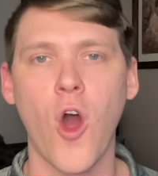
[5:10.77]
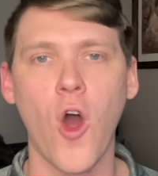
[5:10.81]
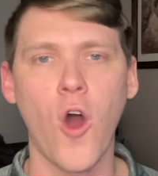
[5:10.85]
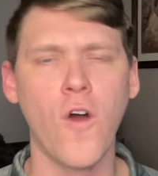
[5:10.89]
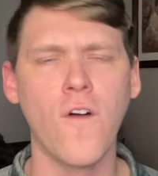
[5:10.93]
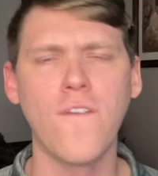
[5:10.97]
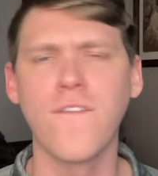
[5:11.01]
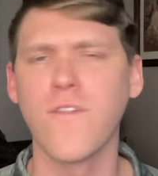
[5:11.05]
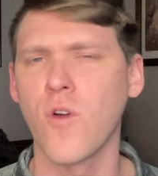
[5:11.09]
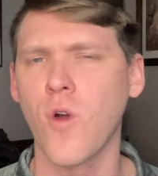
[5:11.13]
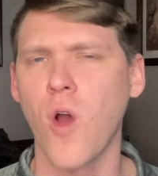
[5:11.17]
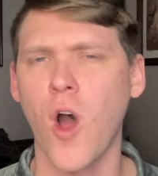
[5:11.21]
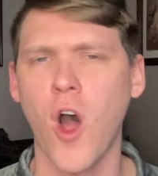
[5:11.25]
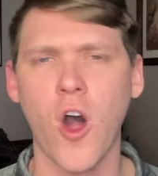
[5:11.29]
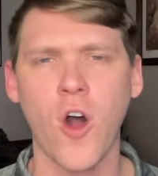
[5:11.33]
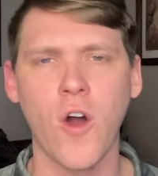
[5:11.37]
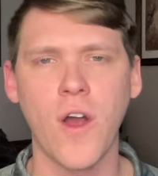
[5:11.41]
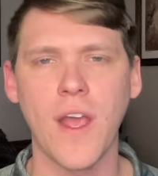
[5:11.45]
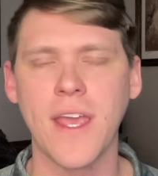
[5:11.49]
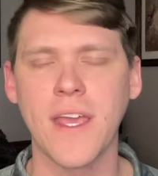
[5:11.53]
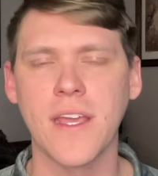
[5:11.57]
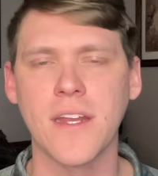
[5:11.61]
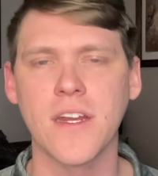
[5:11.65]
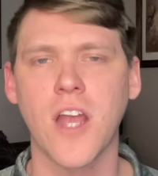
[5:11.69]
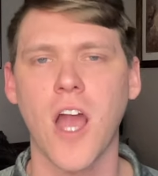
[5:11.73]
overall
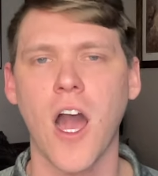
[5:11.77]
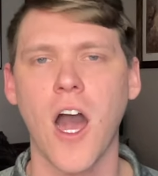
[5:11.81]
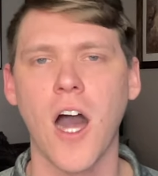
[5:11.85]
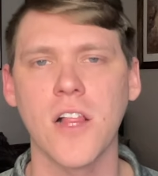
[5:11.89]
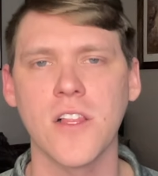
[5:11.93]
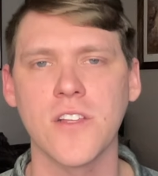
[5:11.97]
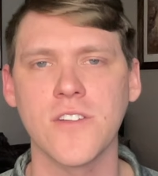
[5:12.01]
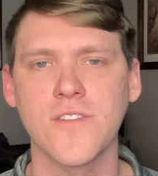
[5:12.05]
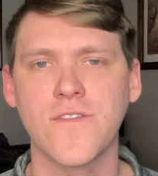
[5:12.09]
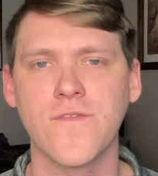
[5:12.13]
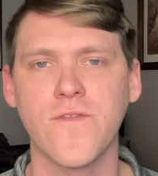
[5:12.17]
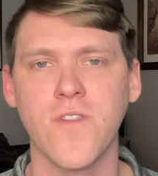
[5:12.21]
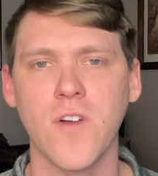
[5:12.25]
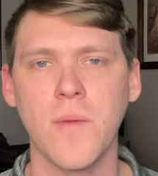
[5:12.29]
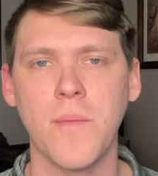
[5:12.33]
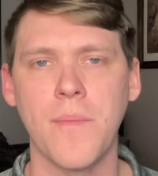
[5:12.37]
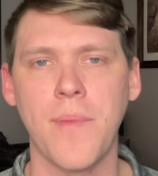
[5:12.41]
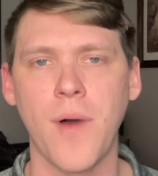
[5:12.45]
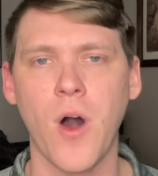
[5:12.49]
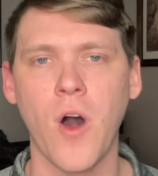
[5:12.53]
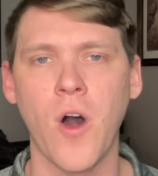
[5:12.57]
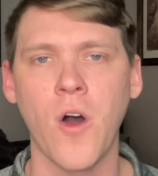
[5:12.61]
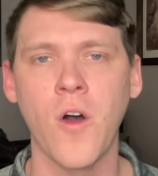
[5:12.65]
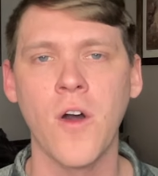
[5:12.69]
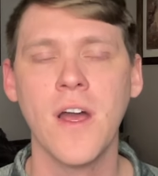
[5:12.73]
in college
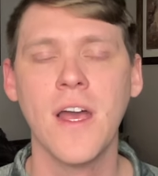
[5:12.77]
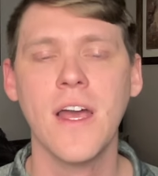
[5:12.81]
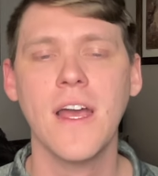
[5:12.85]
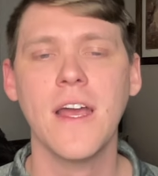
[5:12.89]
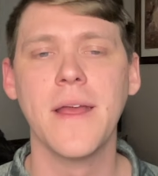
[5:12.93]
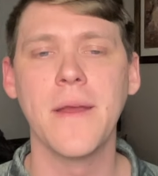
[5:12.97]
football.